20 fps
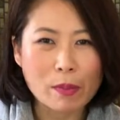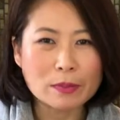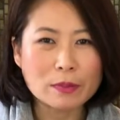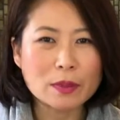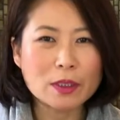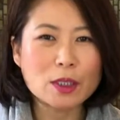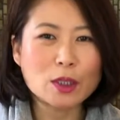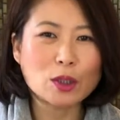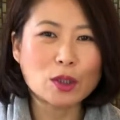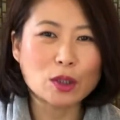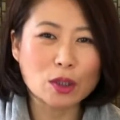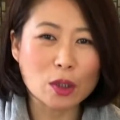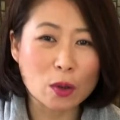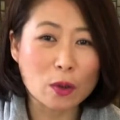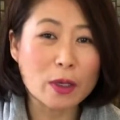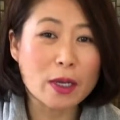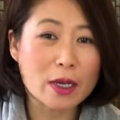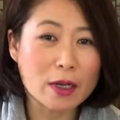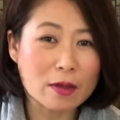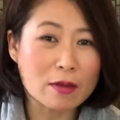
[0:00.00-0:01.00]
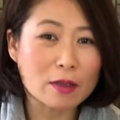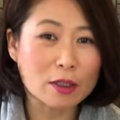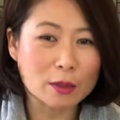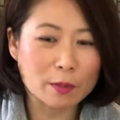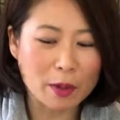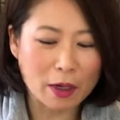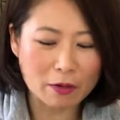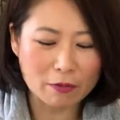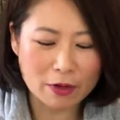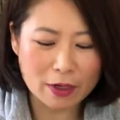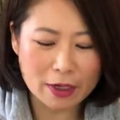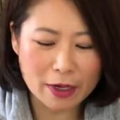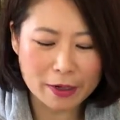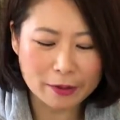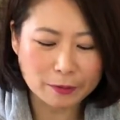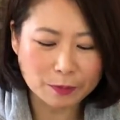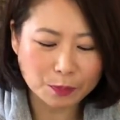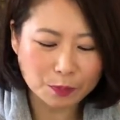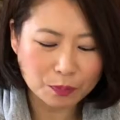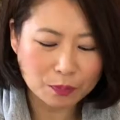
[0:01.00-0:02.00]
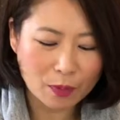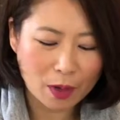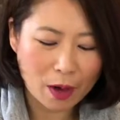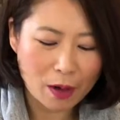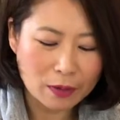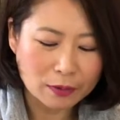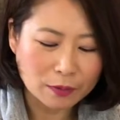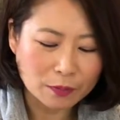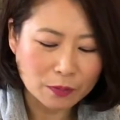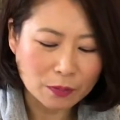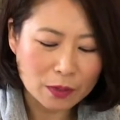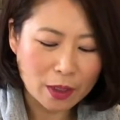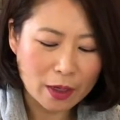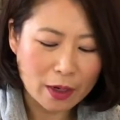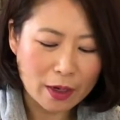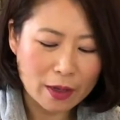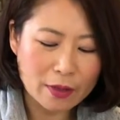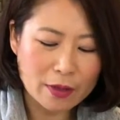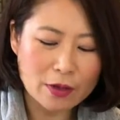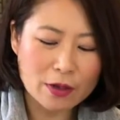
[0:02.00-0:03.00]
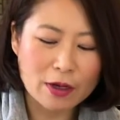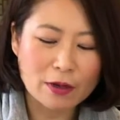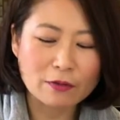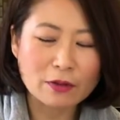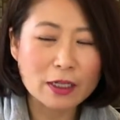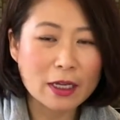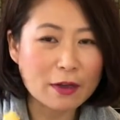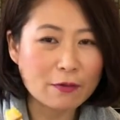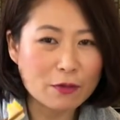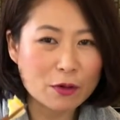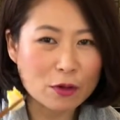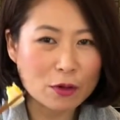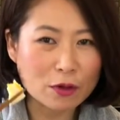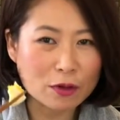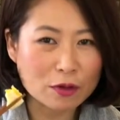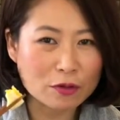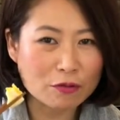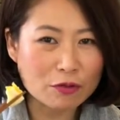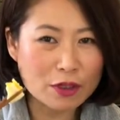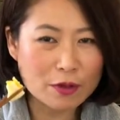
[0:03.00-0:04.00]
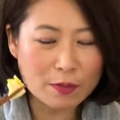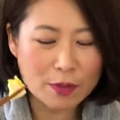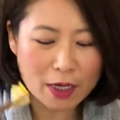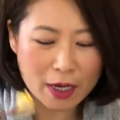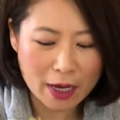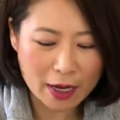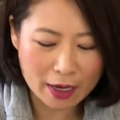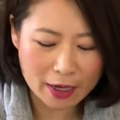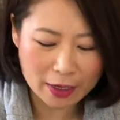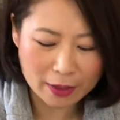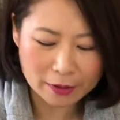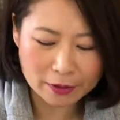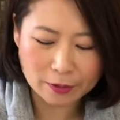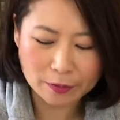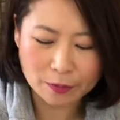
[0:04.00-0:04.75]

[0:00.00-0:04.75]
It is so hitting the spot right now. And then you have to have your creamy egg.